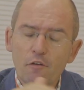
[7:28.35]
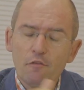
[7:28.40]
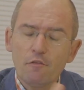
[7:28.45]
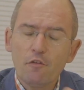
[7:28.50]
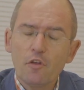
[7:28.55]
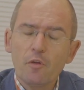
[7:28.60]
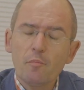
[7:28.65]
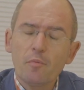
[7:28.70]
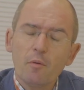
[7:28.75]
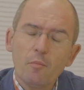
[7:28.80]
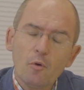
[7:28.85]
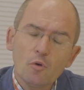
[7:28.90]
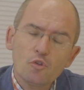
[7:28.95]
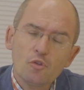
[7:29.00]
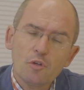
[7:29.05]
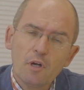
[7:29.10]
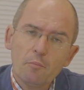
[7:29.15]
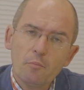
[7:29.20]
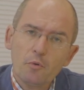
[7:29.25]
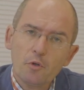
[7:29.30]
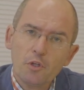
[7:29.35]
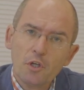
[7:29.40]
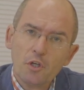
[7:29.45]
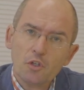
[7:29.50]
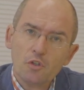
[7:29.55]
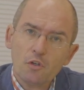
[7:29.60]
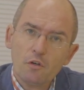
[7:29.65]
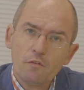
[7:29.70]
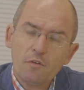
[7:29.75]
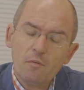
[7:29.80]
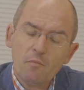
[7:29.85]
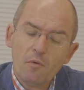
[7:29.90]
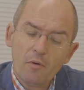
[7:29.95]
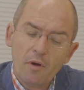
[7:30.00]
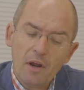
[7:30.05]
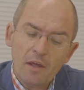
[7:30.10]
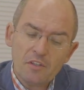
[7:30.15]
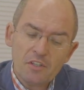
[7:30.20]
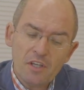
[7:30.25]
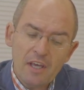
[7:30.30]
for the promotion and protection of human
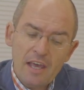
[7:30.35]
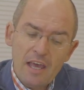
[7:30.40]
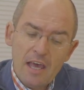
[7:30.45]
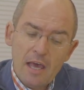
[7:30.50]
rights,